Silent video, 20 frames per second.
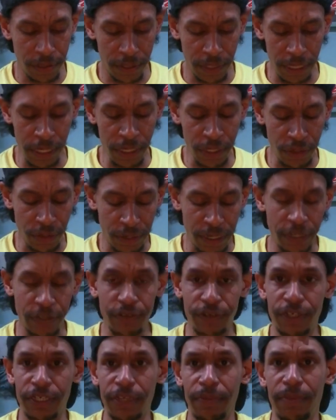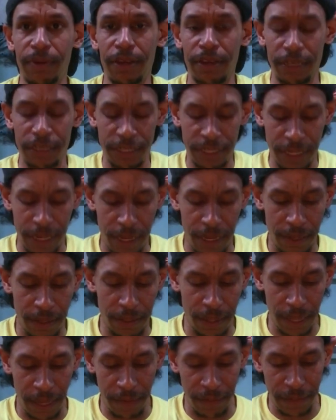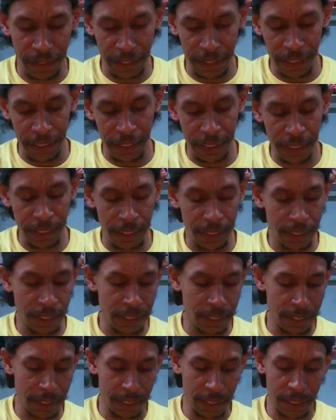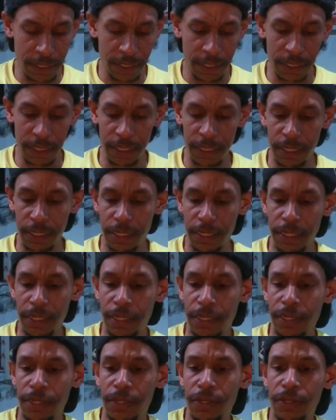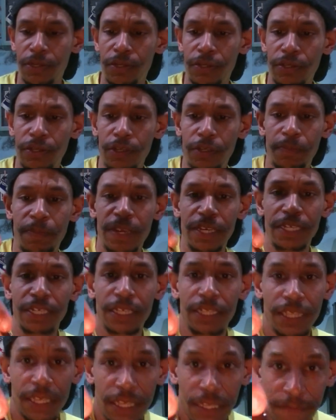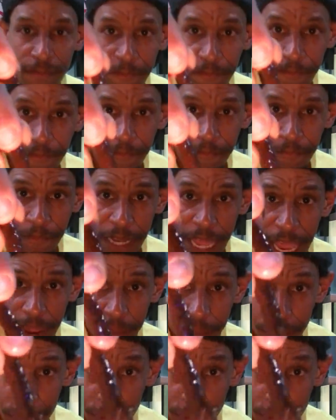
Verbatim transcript: These are an interesting body style. I haven't seen these. So it's basically a flat